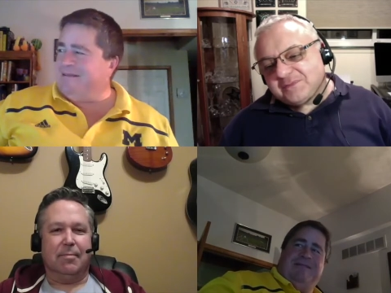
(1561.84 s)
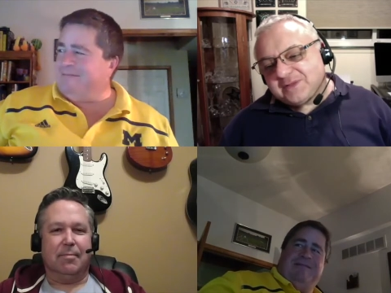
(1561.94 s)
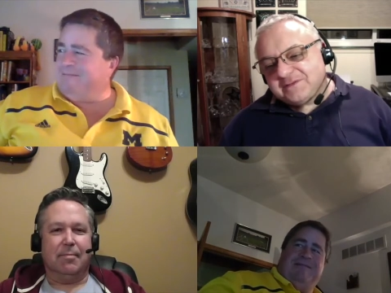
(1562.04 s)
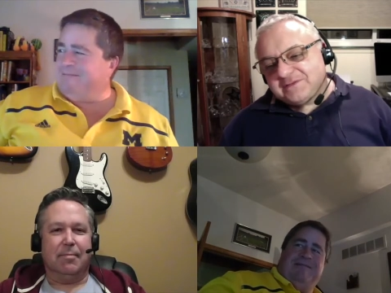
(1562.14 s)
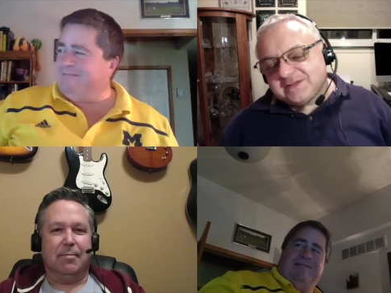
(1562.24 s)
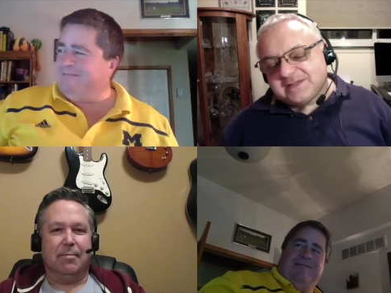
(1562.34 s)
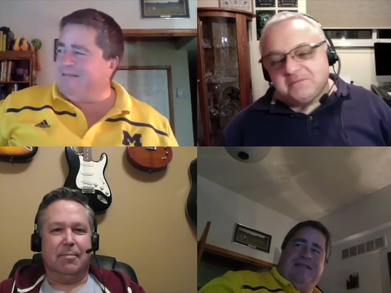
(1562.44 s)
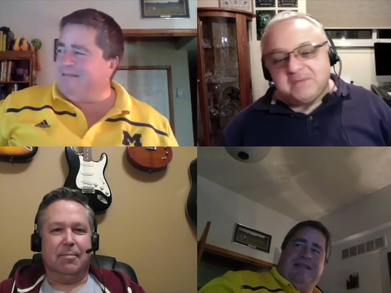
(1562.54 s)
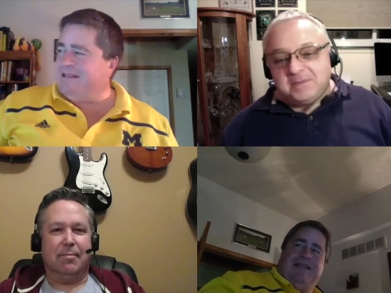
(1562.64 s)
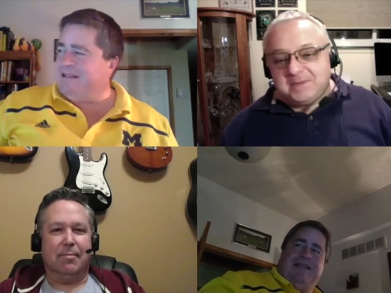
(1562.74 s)
Speaker 1: live,
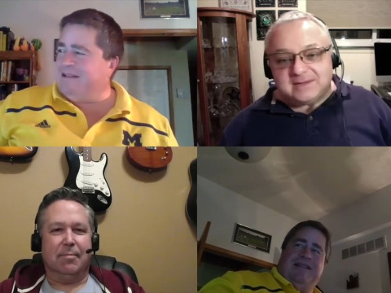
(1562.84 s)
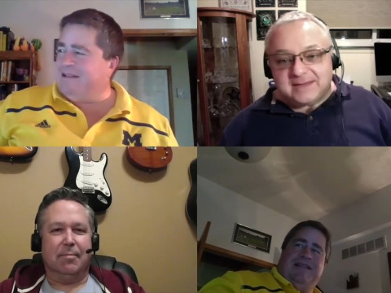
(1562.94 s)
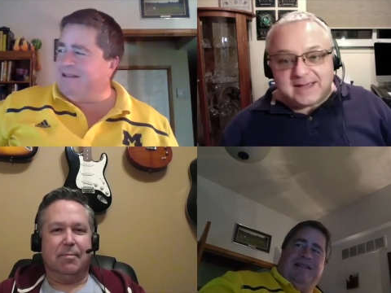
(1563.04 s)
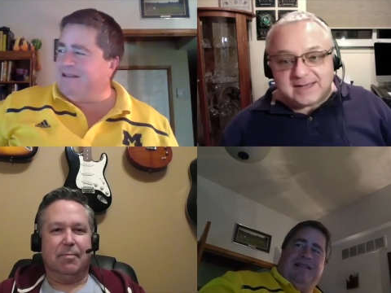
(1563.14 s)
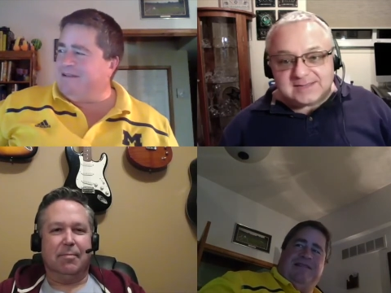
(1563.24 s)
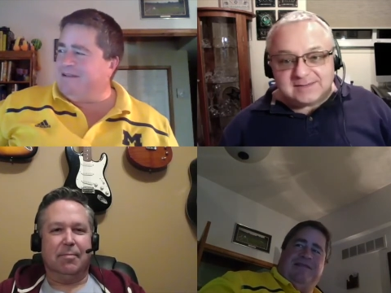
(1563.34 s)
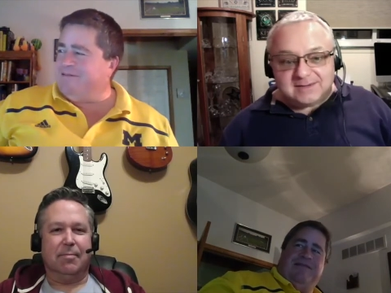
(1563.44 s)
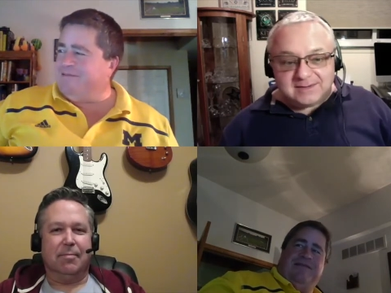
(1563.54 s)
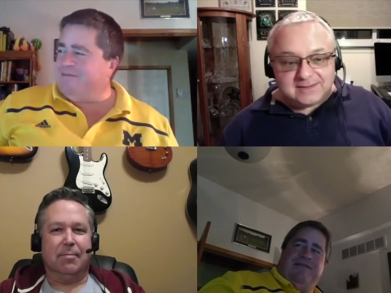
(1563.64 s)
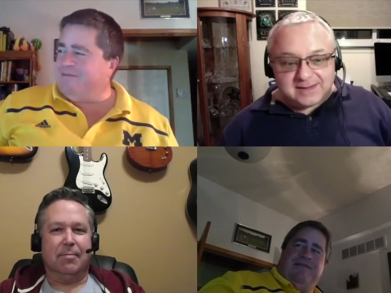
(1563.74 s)
except maybe the last
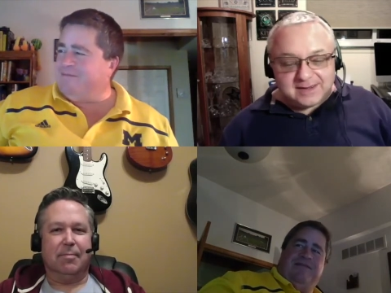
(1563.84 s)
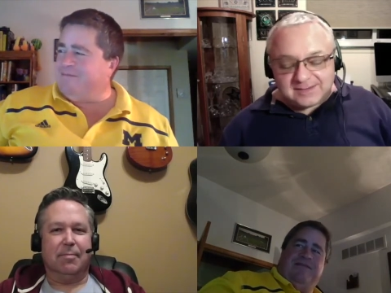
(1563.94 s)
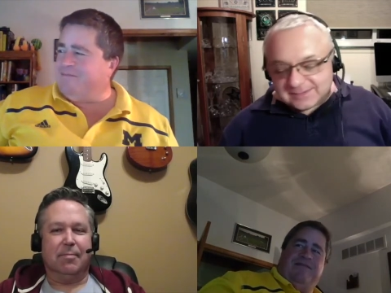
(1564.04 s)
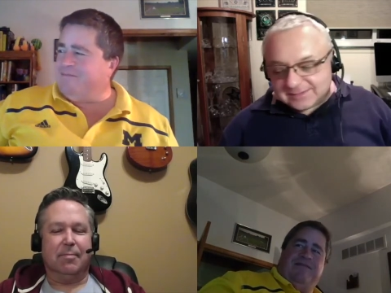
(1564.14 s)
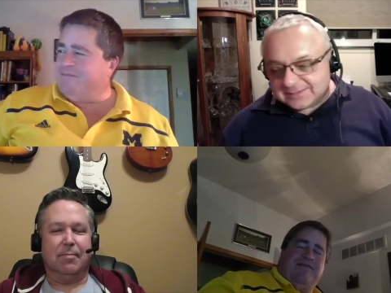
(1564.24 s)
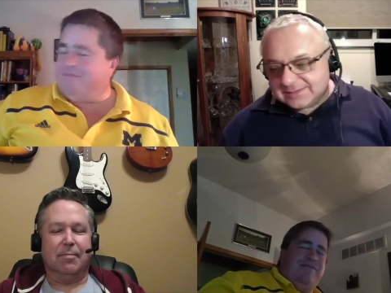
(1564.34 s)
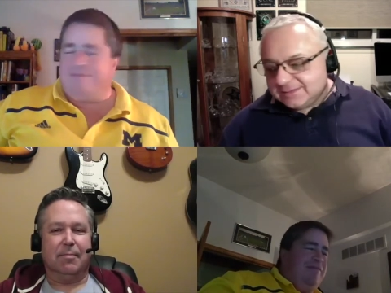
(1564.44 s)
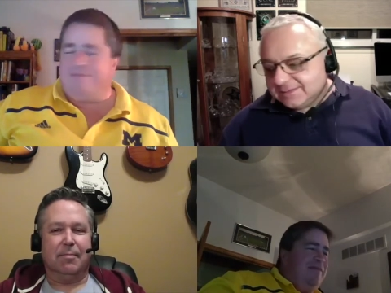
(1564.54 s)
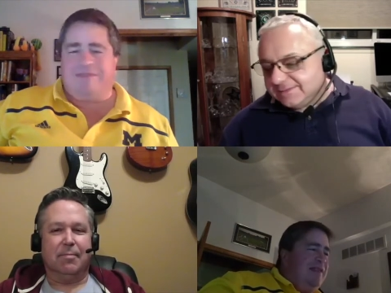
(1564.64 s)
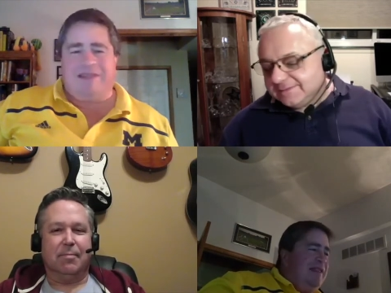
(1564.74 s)
song of the concert.
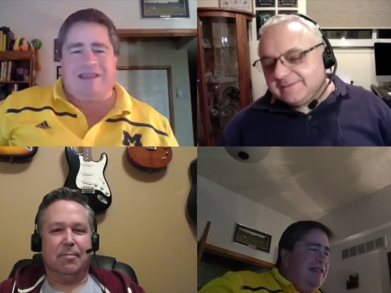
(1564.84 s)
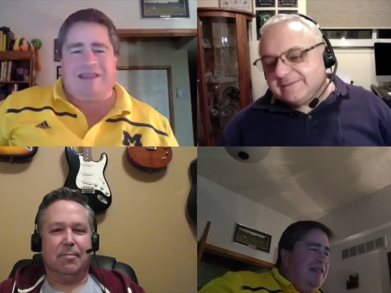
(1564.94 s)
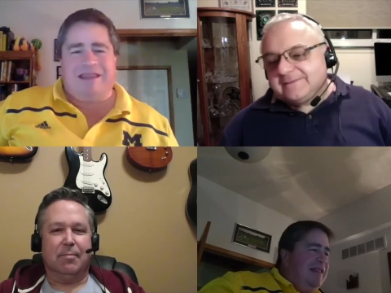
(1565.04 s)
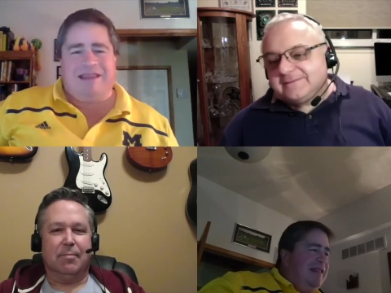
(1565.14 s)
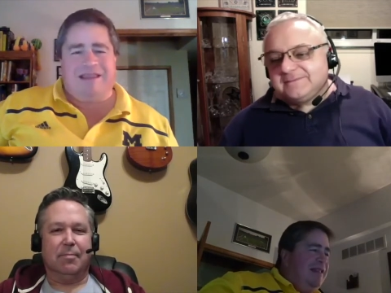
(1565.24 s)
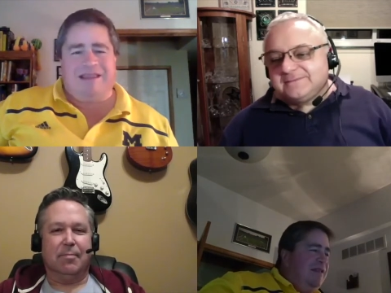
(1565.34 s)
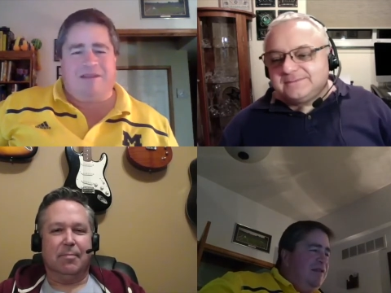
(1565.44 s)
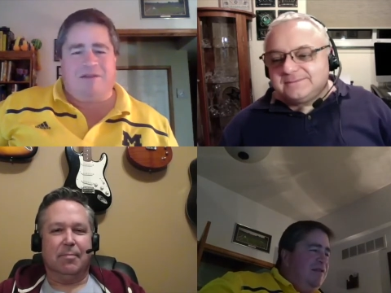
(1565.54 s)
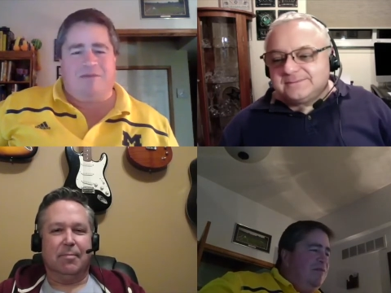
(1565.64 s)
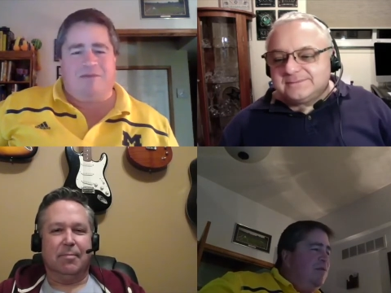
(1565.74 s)

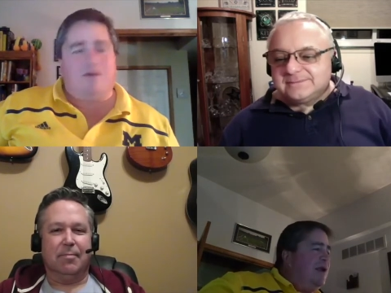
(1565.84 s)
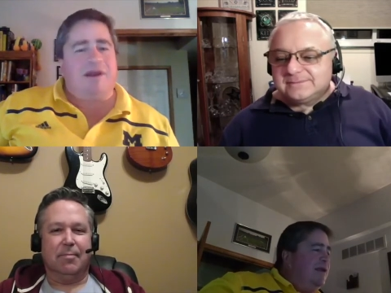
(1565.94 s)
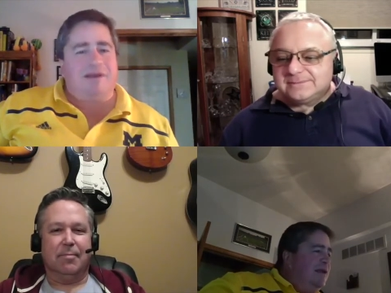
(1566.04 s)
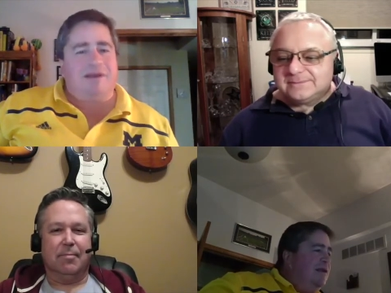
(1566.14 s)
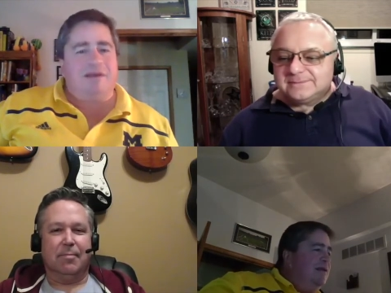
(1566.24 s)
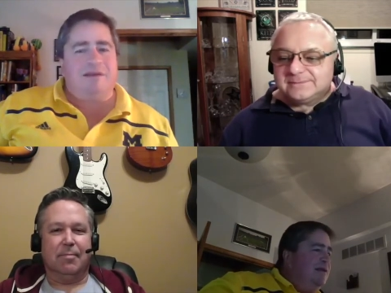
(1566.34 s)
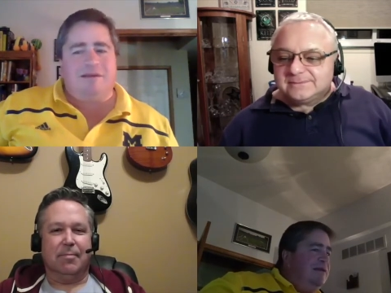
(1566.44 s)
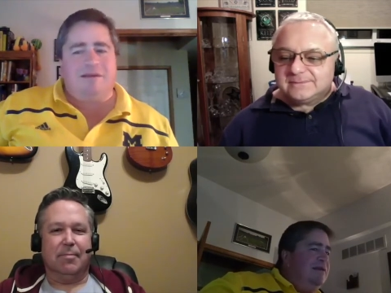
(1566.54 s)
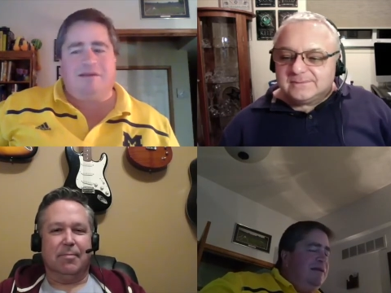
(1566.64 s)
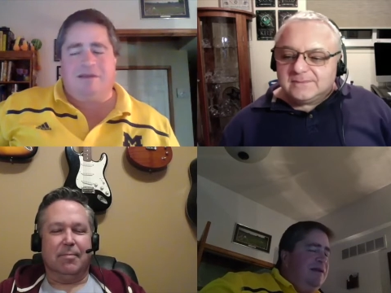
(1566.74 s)
Speaker 2: Right.
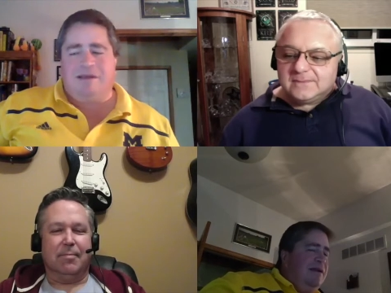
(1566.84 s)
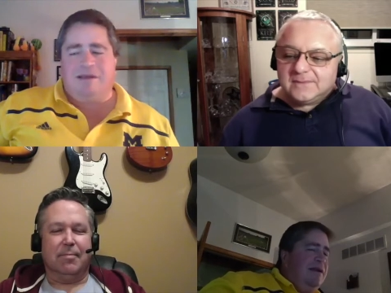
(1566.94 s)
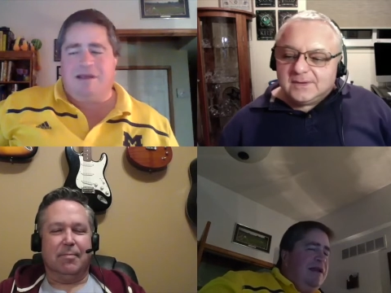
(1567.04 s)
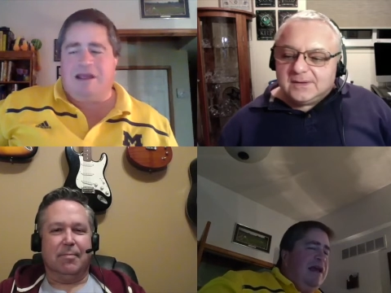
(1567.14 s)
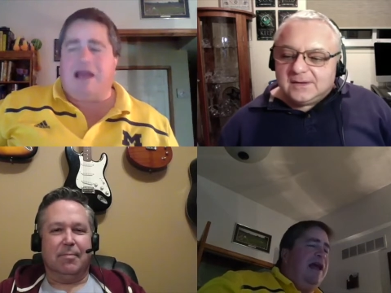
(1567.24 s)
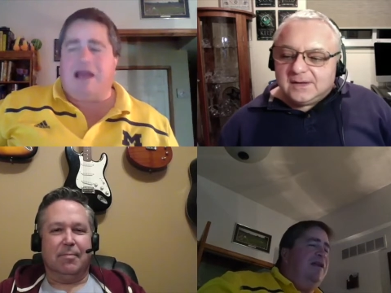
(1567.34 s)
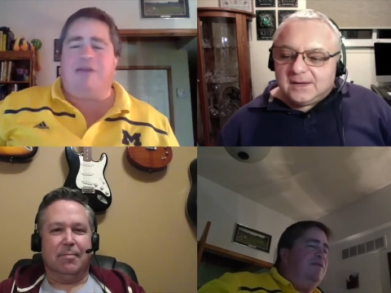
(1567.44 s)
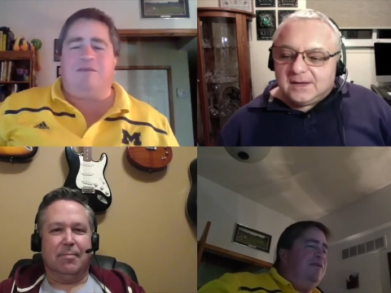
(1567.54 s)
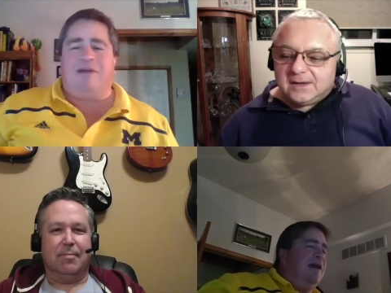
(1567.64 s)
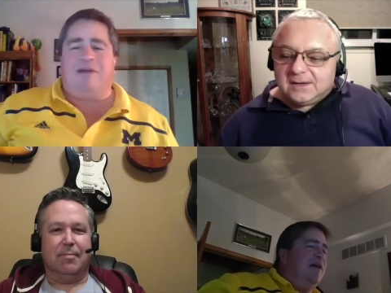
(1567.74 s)
I
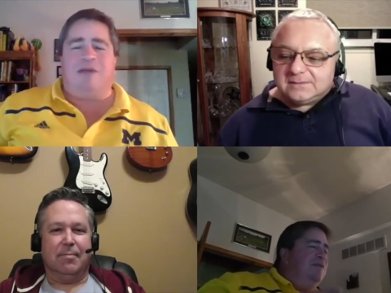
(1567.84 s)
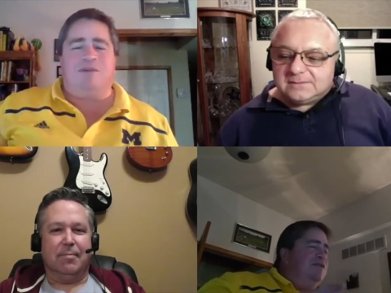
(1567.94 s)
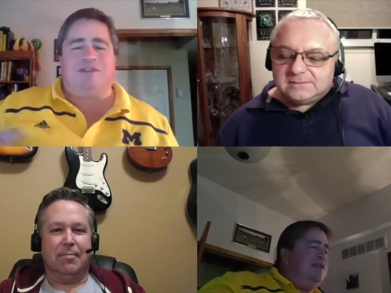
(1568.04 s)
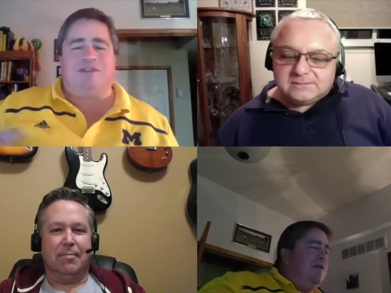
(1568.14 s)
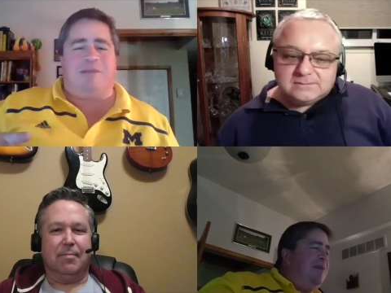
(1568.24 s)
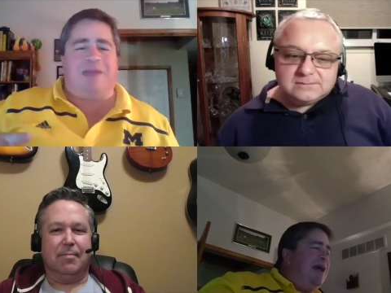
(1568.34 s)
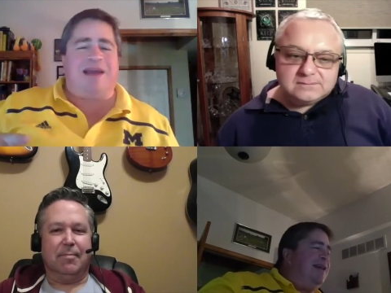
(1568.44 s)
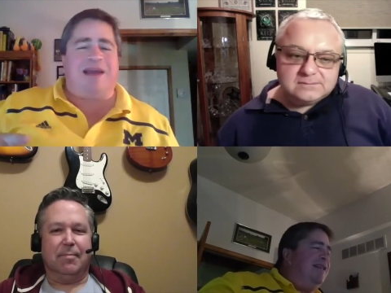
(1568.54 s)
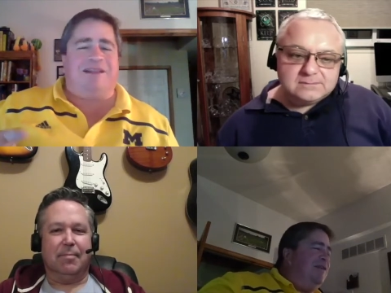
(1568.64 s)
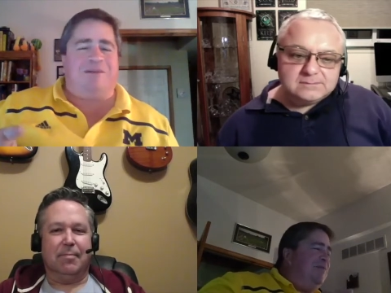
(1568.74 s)
I will step back
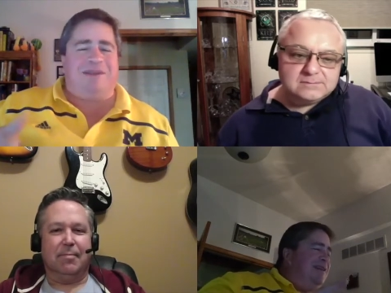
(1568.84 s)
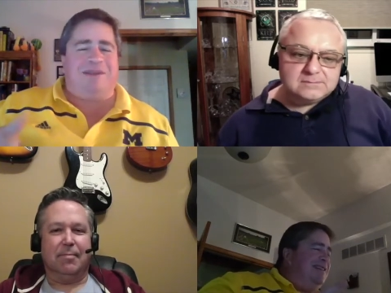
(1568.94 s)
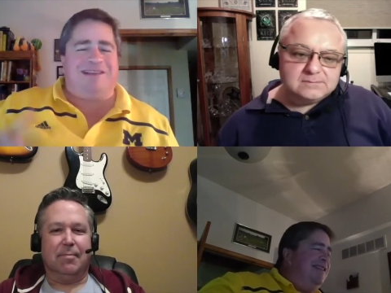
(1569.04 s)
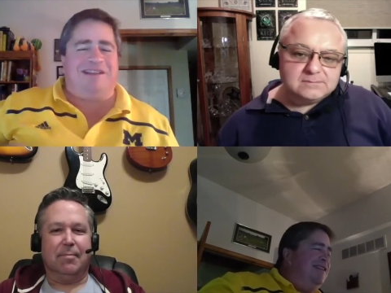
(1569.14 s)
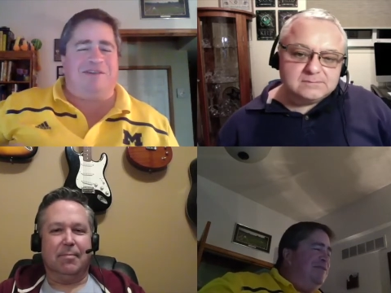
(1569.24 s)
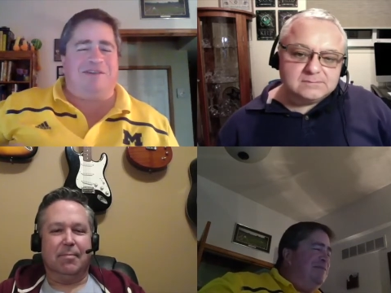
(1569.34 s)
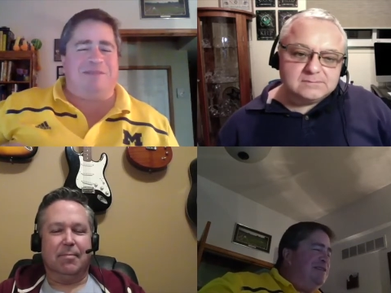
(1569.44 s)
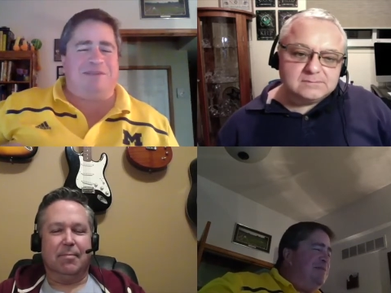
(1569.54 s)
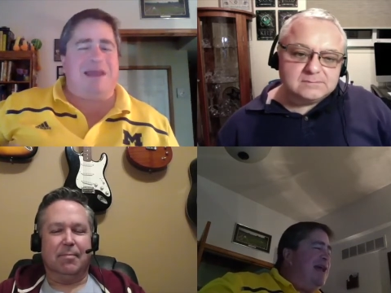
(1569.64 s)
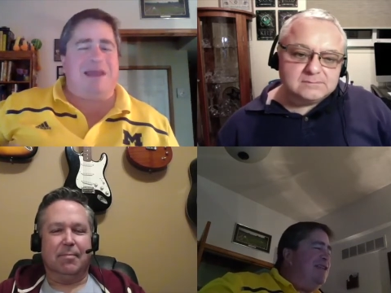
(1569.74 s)
a little bit to Little
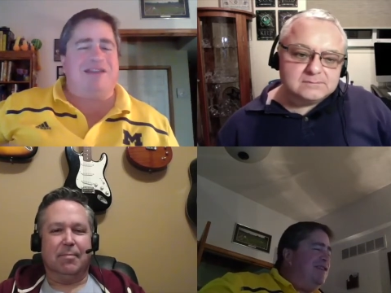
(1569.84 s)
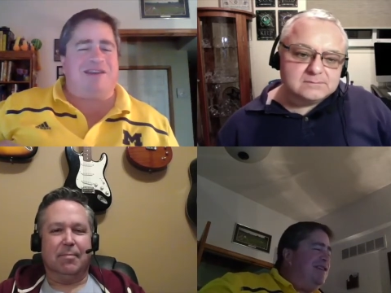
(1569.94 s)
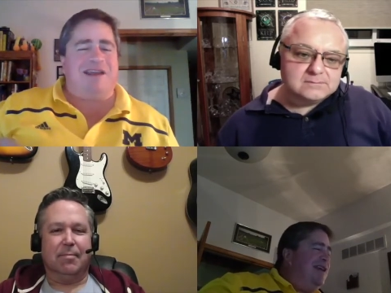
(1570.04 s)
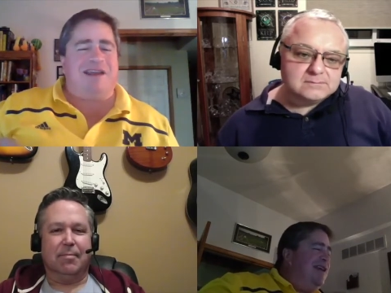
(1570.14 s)
Miss Magic.